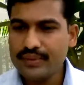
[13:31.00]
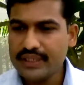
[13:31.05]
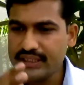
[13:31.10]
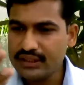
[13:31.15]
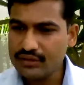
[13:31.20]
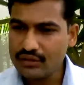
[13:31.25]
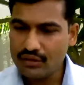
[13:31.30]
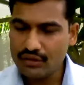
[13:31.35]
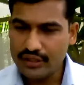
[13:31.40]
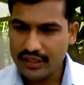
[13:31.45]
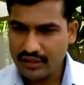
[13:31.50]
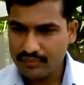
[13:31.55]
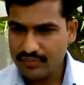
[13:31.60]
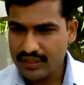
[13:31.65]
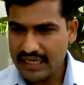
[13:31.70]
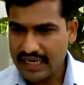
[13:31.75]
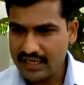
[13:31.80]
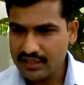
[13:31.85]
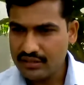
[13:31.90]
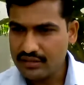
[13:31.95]
Tanay, you please
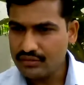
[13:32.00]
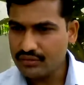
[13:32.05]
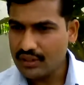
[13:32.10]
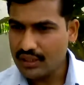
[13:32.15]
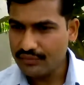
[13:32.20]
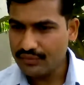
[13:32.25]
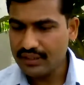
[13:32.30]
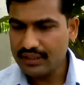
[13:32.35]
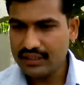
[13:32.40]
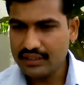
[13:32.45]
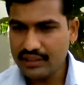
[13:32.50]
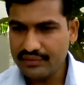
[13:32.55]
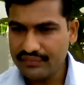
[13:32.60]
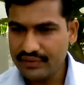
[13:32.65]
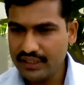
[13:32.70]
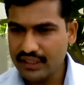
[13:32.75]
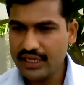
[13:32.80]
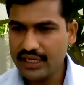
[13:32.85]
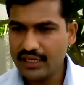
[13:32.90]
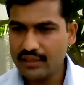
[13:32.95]
contact me later. I
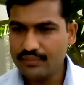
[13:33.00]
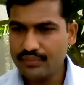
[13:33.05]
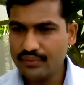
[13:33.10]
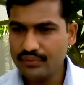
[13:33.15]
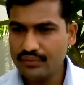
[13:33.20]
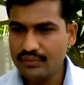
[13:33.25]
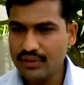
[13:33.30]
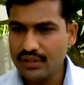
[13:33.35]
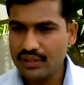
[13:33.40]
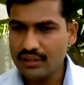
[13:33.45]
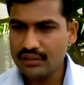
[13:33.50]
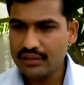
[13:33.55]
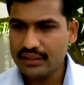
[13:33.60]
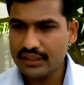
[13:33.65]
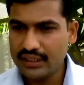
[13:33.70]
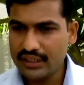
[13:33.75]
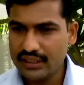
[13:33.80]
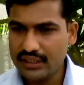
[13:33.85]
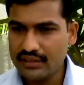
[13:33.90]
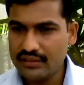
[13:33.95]
will definitely help
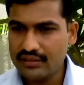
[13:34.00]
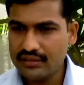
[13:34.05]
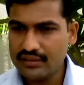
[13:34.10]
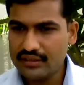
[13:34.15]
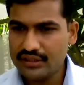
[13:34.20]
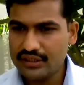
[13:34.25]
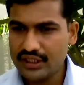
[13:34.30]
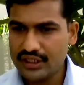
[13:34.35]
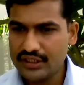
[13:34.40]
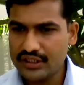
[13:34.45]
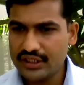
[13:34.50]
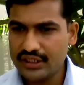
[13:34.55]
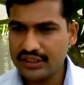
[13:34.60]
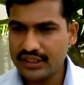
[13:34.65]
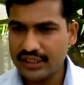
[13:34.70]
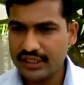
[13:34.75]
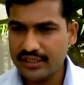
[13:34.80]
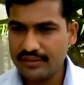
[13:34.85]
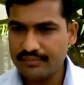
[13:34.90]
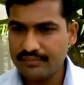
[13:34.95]
you
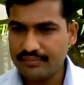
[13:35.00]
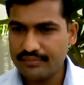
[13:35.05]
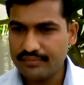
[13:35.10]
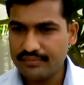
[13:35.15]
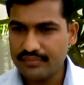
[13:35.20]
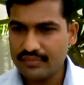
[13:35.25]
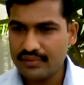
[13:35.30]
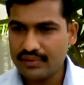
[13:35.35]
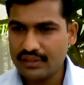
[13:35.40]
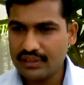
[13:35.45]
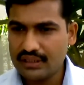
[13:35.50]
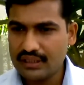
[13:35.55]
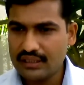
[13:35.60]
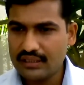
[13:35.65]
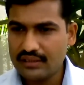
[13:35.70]
in changing the name.